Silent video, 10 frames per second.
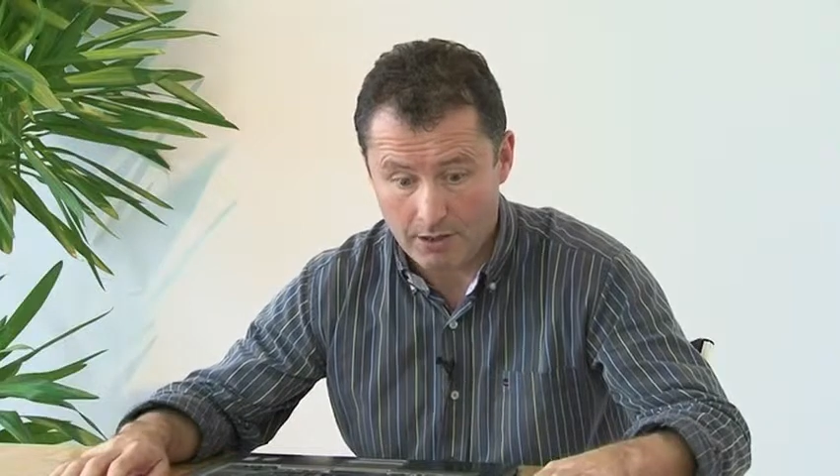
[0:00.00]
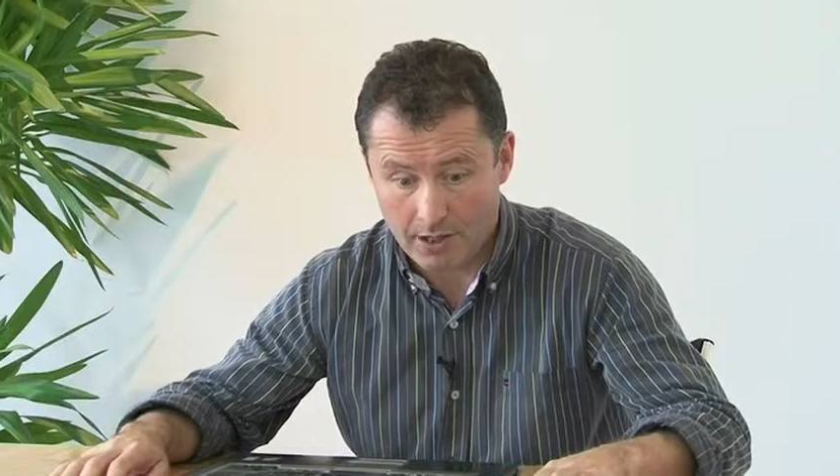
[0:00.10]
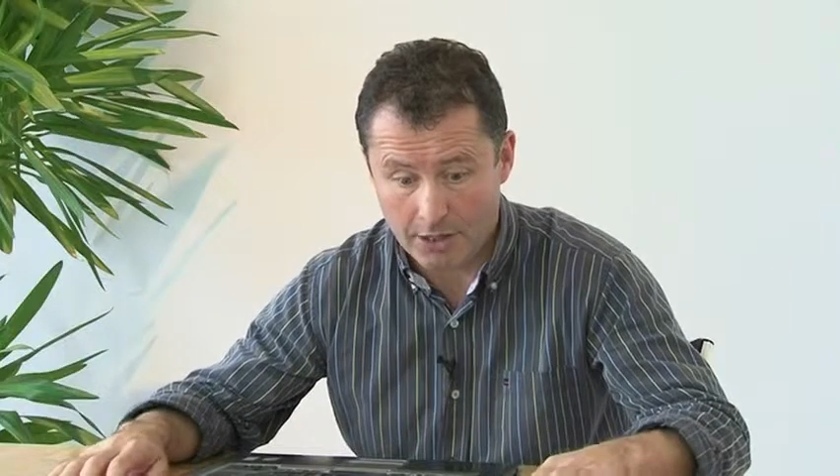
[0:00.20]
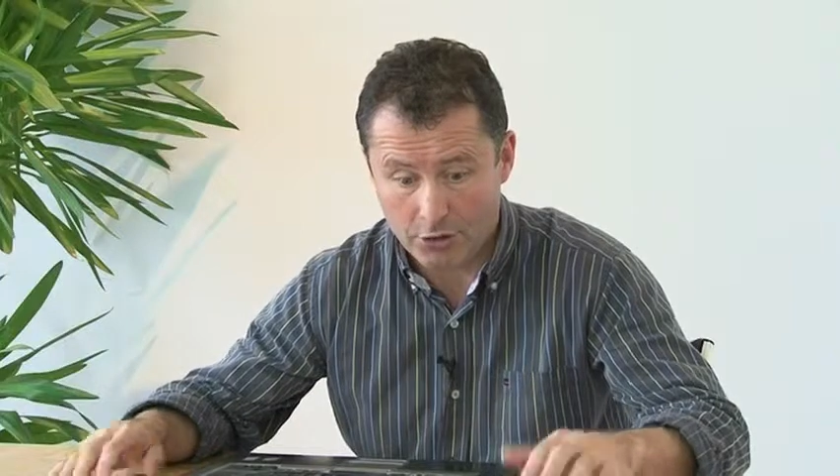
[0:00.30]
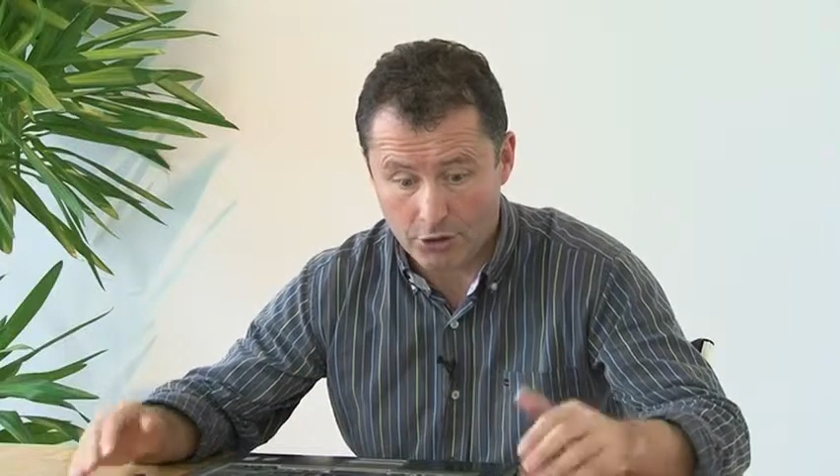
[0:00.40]

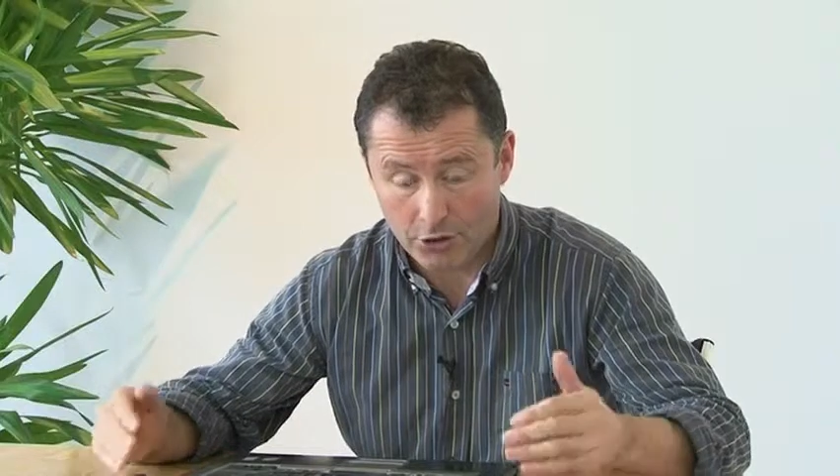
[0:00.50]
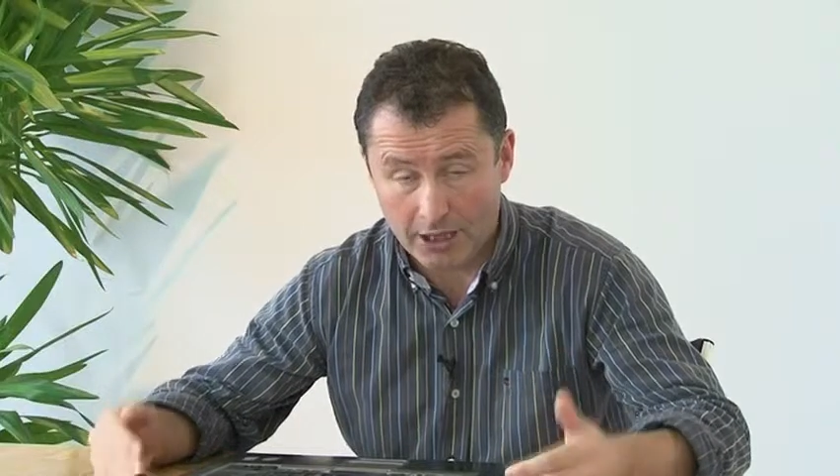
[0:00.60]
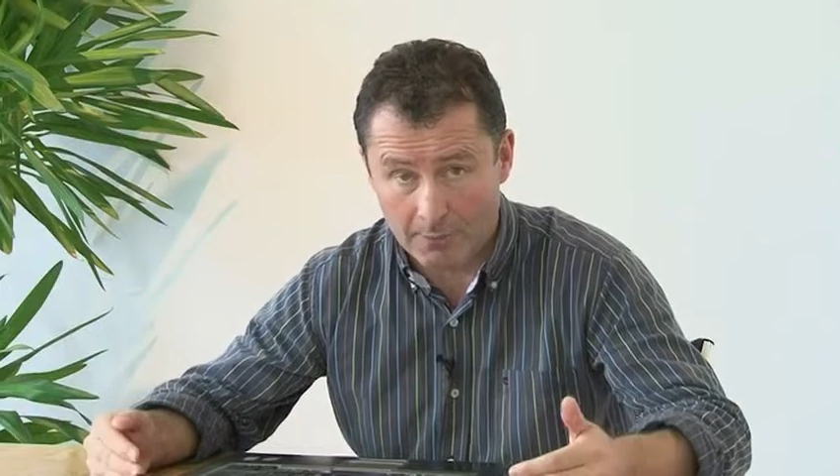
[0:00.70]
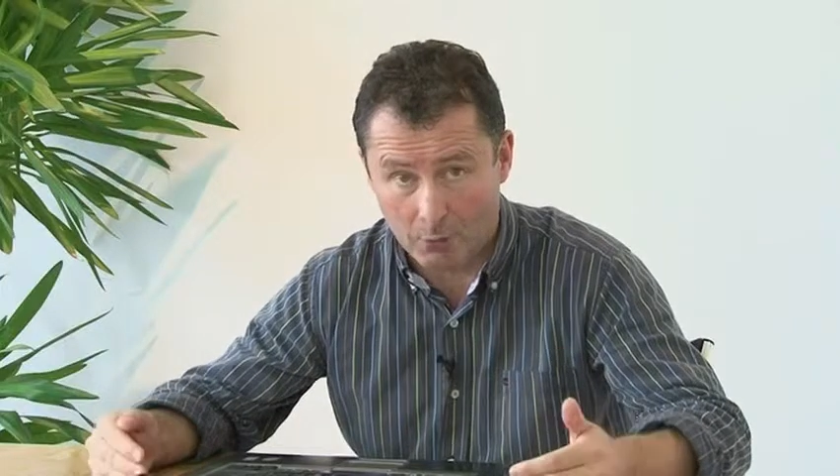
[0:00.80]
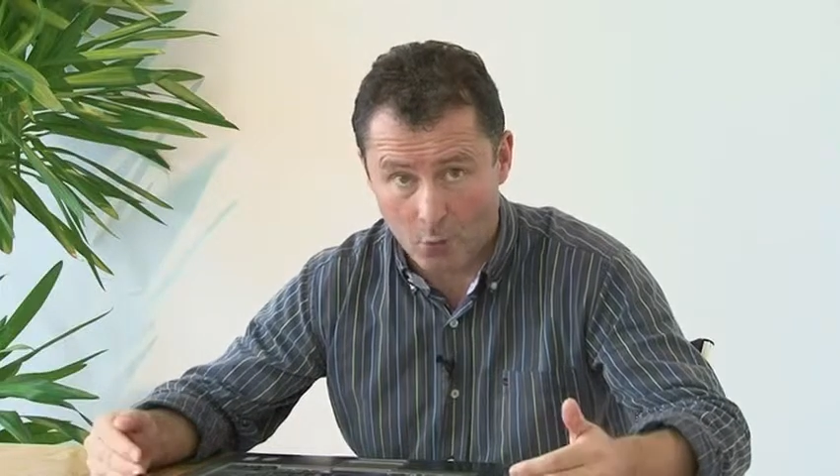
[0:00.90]
and to
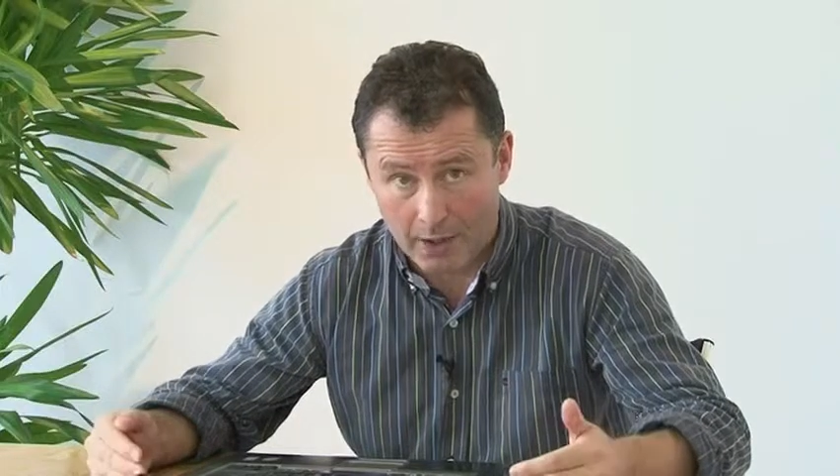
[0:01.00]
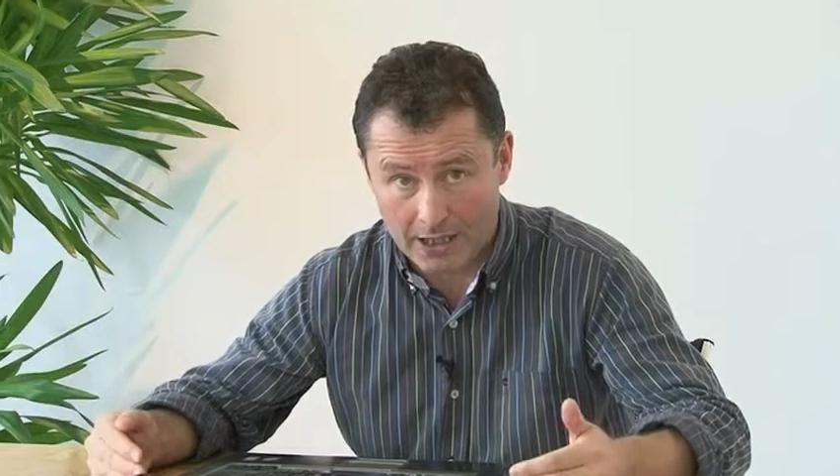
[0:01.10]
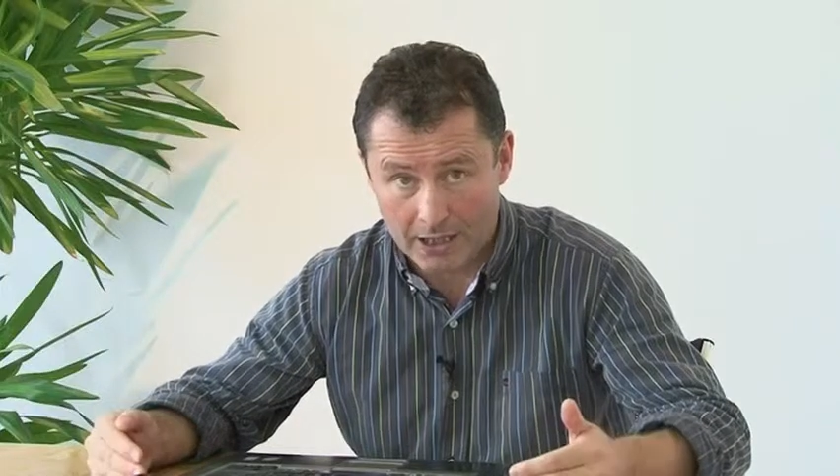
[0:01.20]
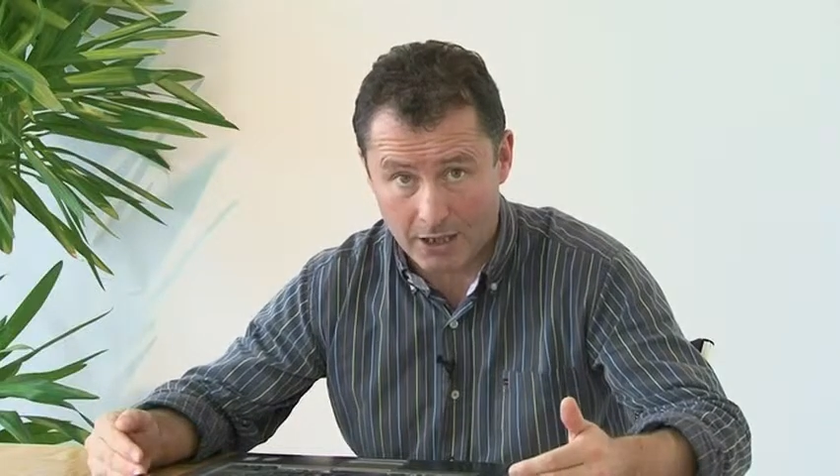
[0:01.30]
think about ways